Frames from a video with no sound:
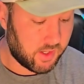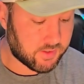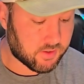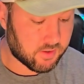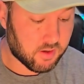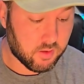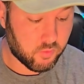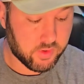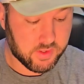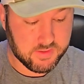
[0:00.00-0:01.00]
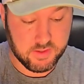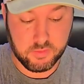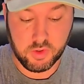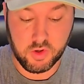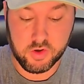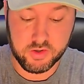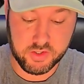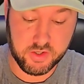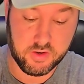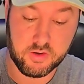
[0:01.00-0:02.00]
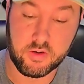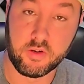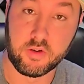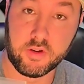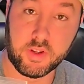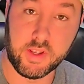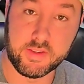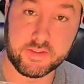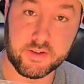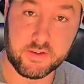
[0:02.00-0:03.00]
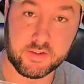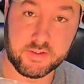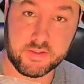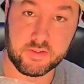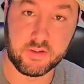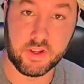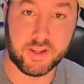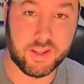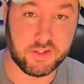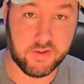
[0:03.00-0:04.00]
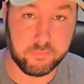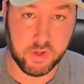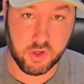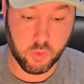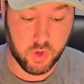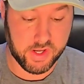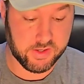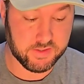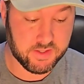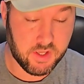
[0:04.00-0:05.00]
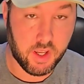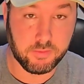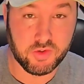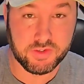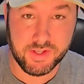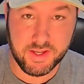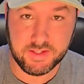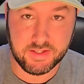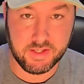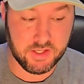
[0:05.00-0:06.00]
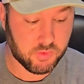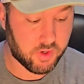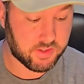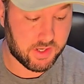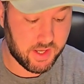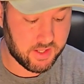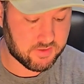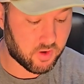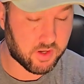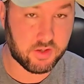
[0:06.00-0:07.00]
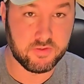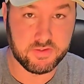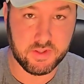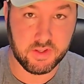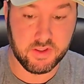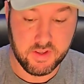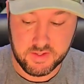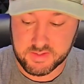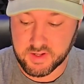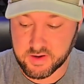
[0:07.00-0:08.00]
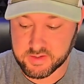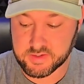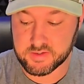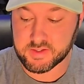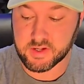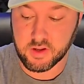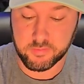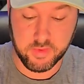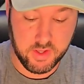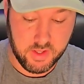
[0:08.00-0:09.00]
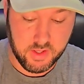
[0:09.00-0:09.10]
It's going to come with some larger inserts in case you have bigger wires. I'm using 18 gauge wire today, so I can use the stock inserts that come